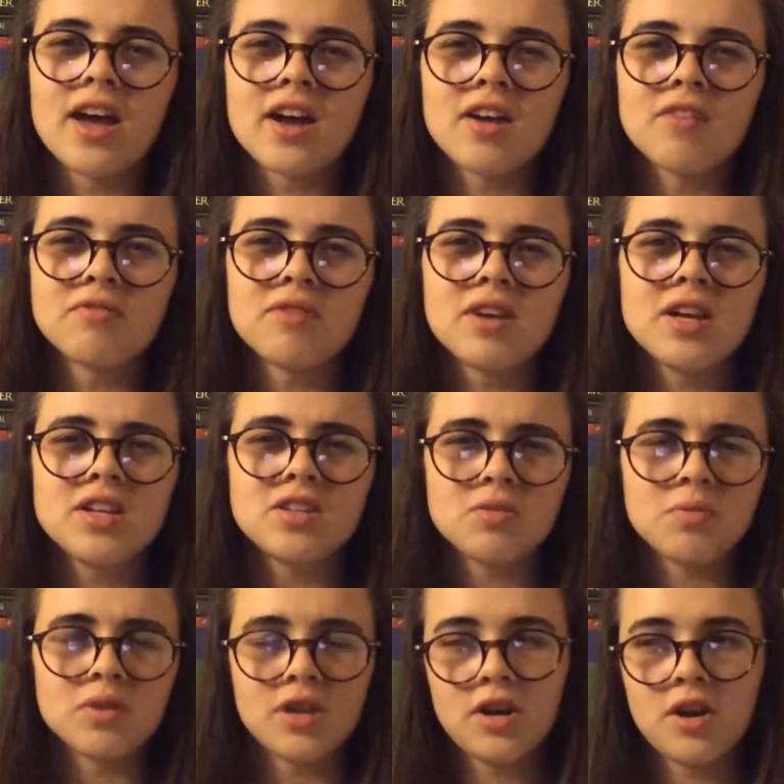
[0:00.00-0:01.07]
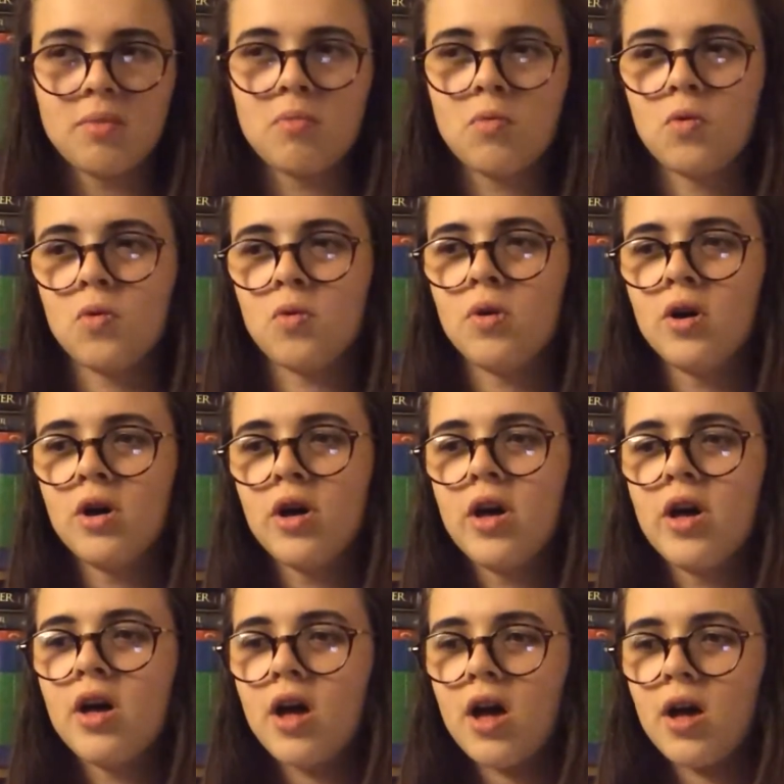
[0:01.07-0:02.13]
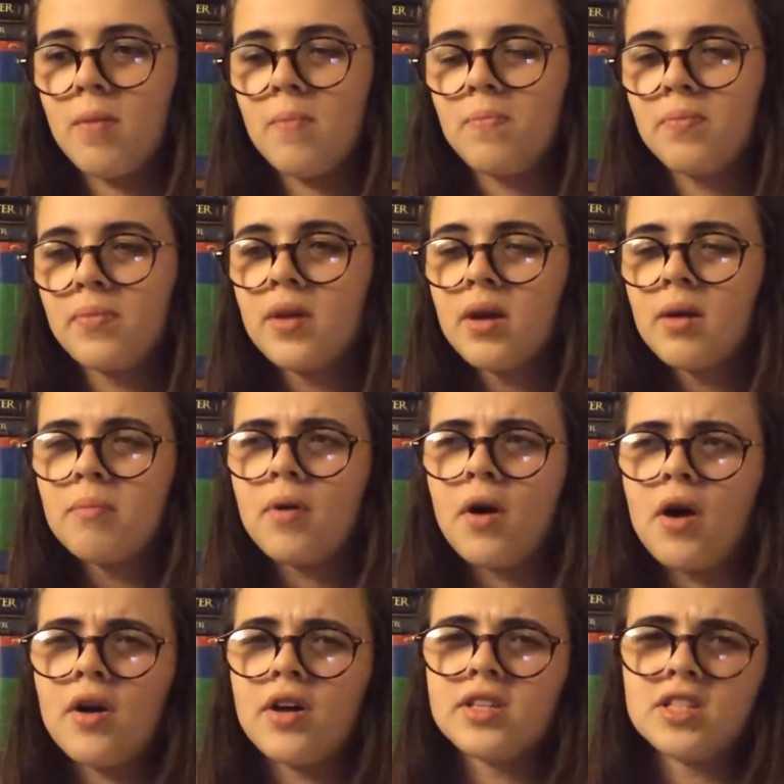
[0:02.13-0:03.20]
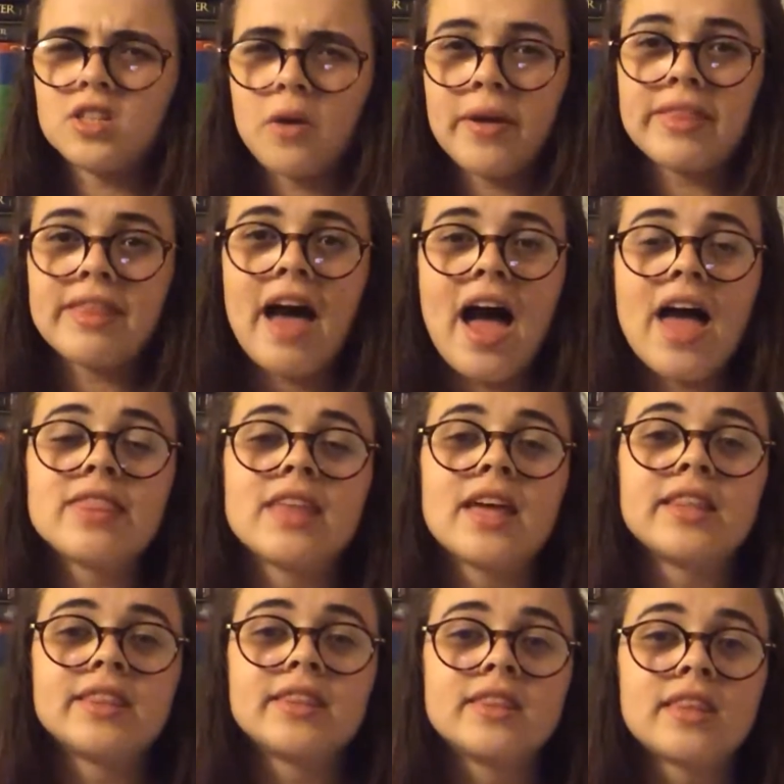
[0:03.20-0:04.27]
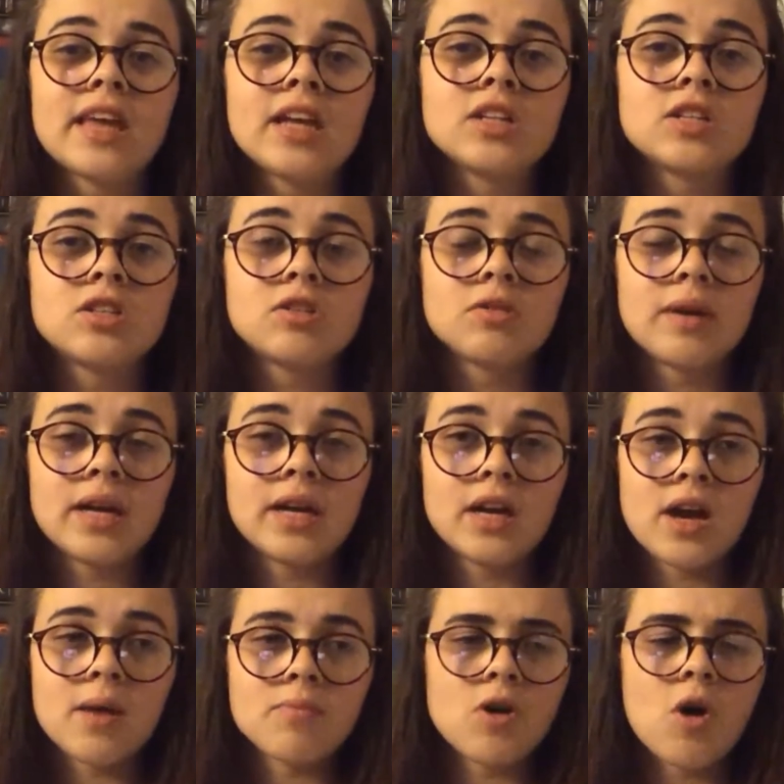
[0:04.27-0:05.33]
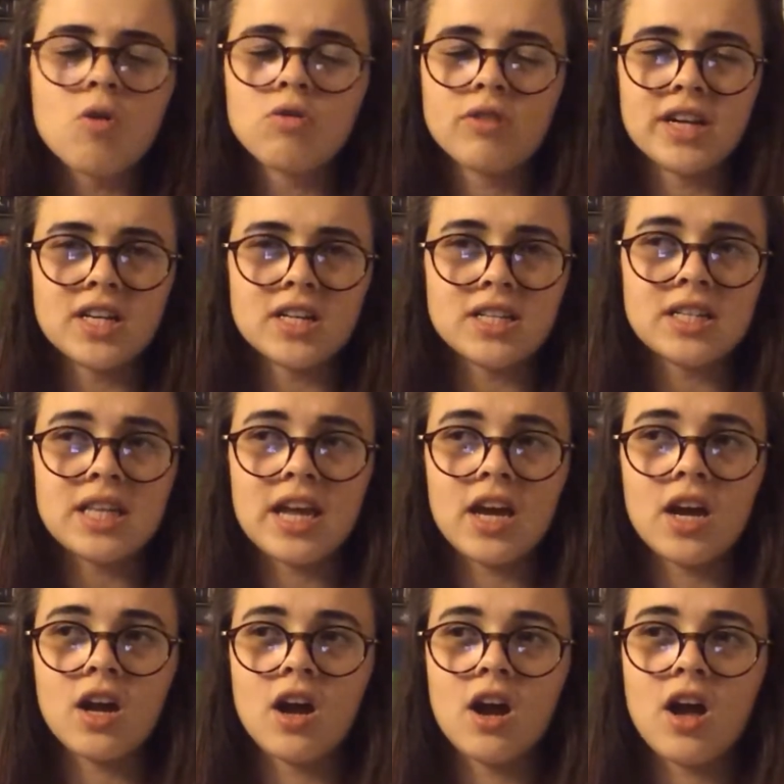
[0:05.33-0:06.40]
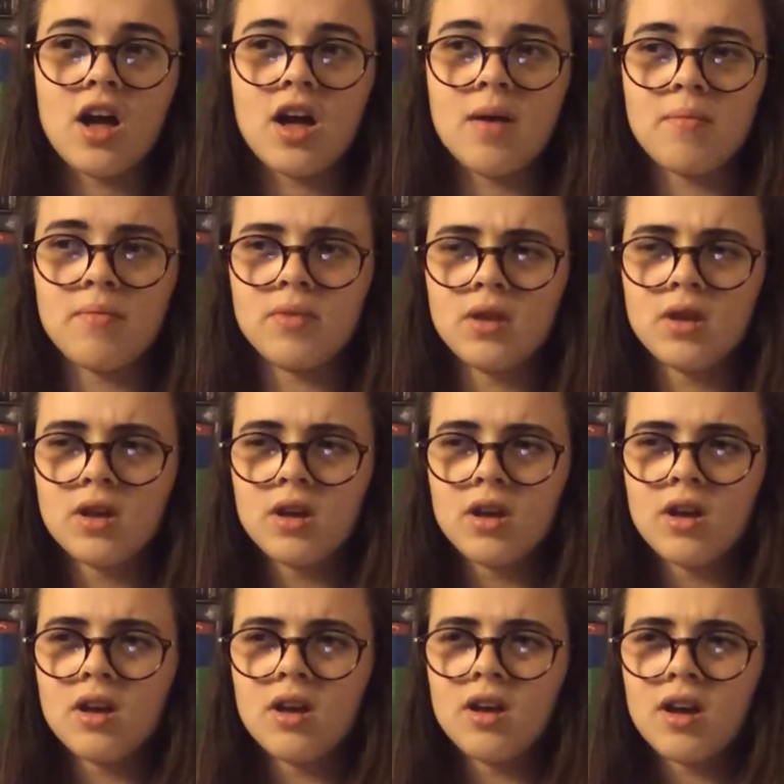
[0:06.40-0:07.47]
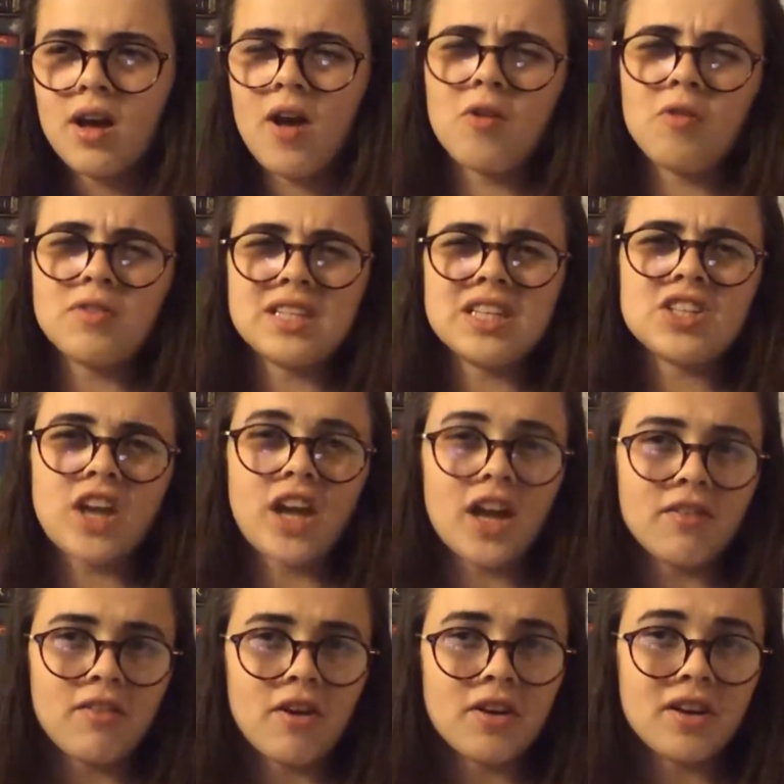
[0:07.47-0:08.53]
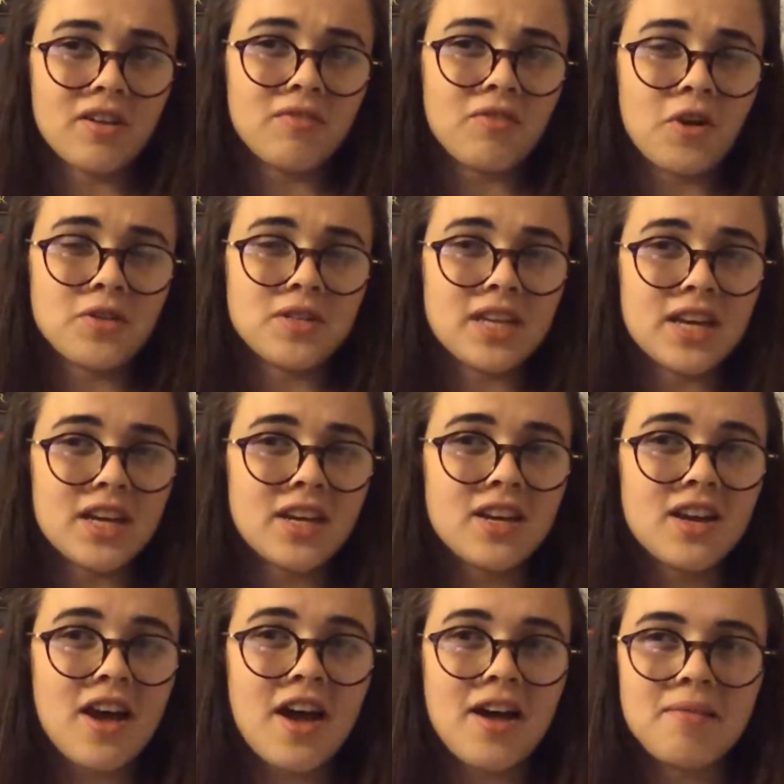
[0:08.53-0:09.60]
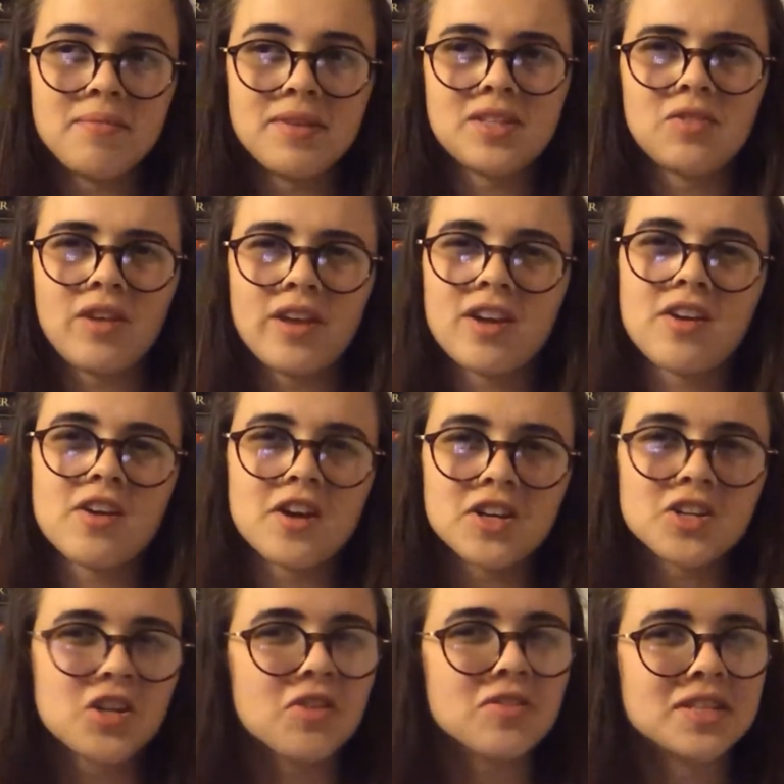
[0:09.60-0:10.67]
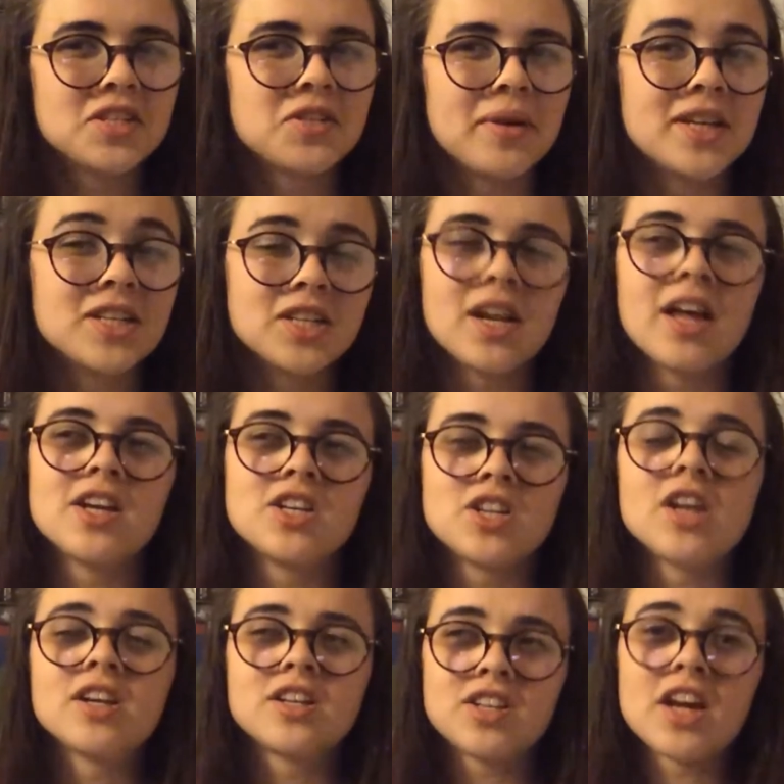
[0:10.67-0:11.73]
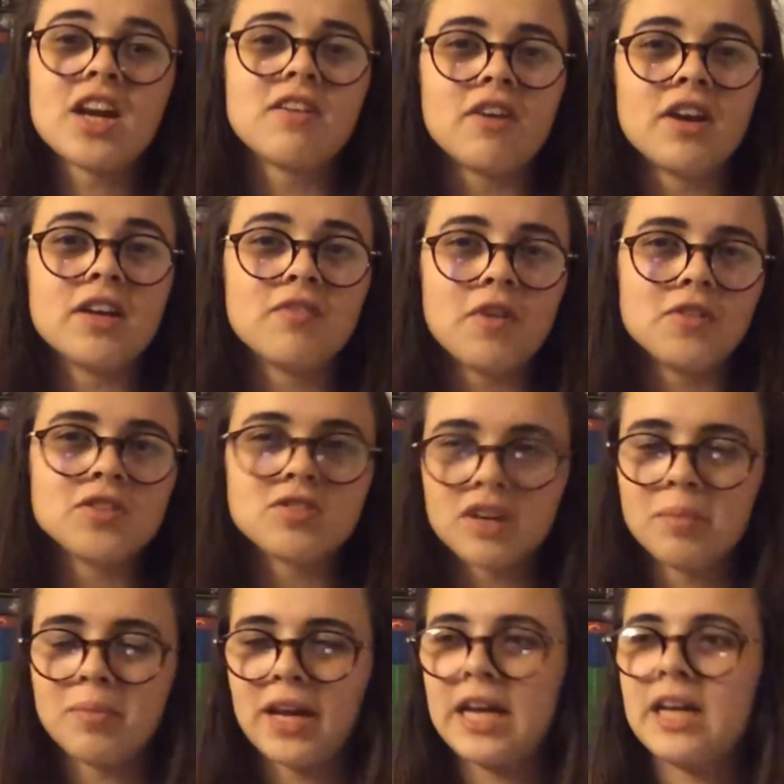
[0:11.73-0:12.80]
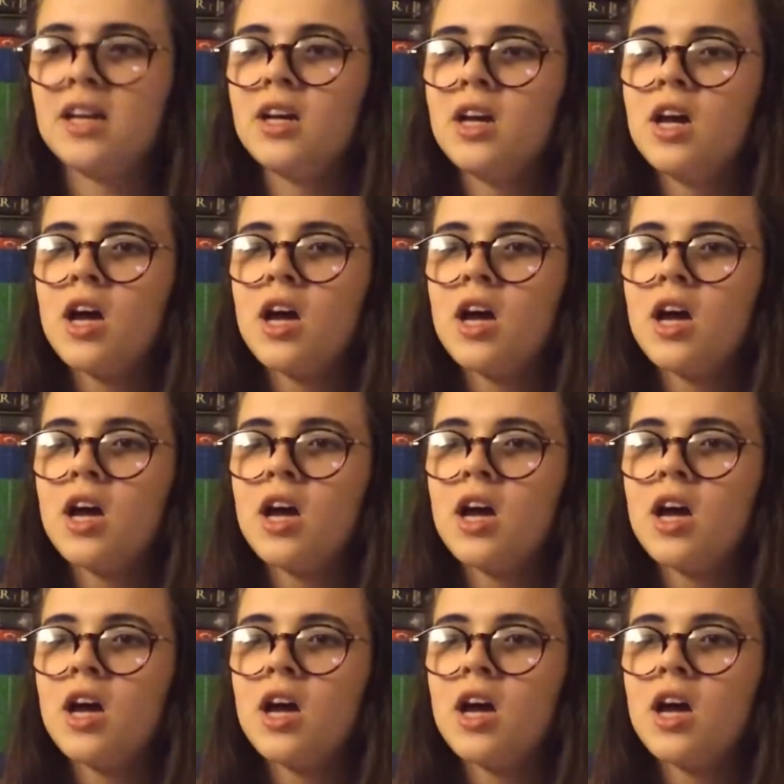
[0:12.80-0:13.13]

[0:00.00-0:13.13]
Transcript: like I really do want to know more, but us knowing that and then they doing the whole Credence thing, and obviously J.K. Rowling wrote it, it's not like a Kershaw situation, like J.K. Rowling wrote the screenplay,